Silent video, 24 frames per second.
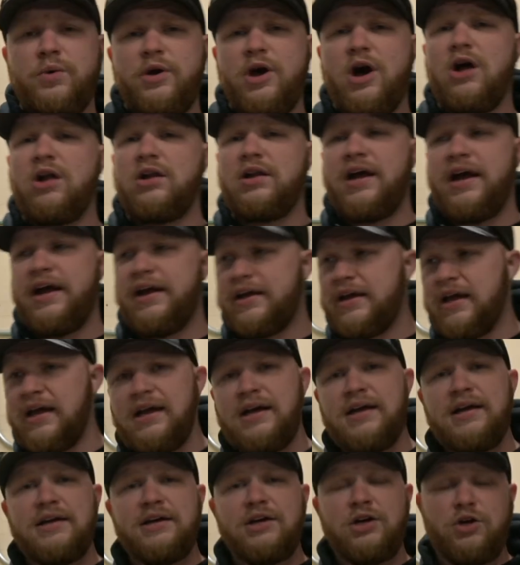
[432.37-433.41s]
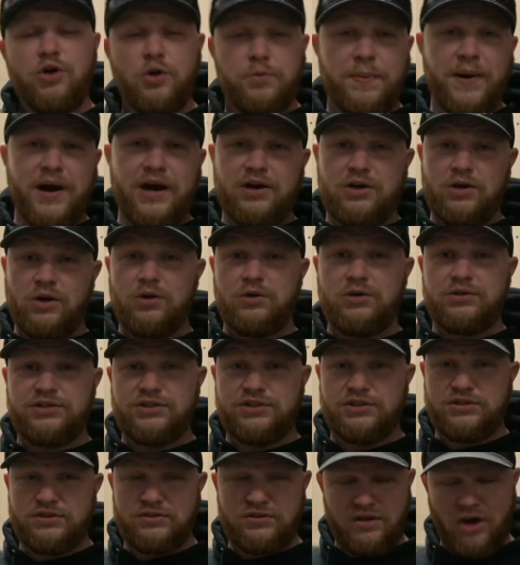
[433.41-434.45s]
We all like coupon
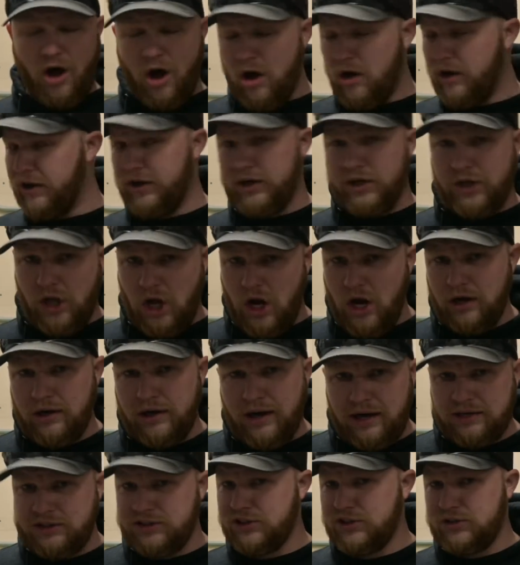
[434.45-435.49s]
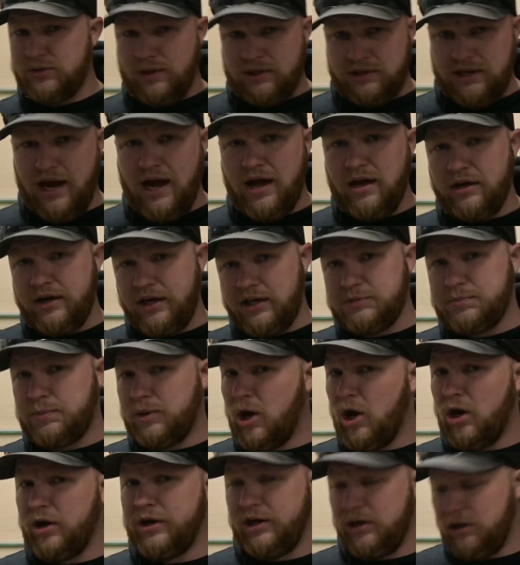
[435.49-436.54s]
codes all year long, not just around the holidays, but
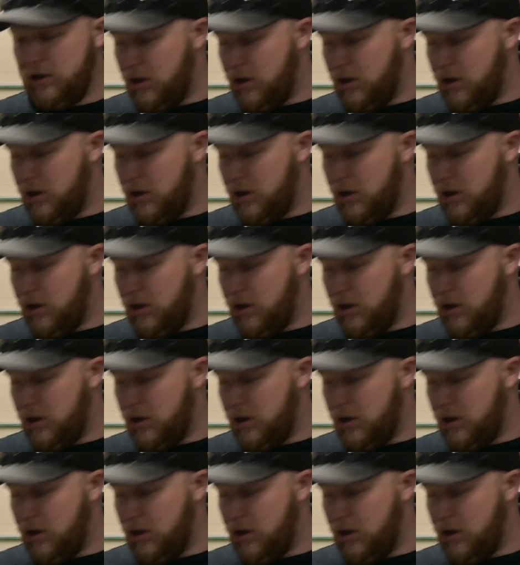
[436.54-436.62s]
all year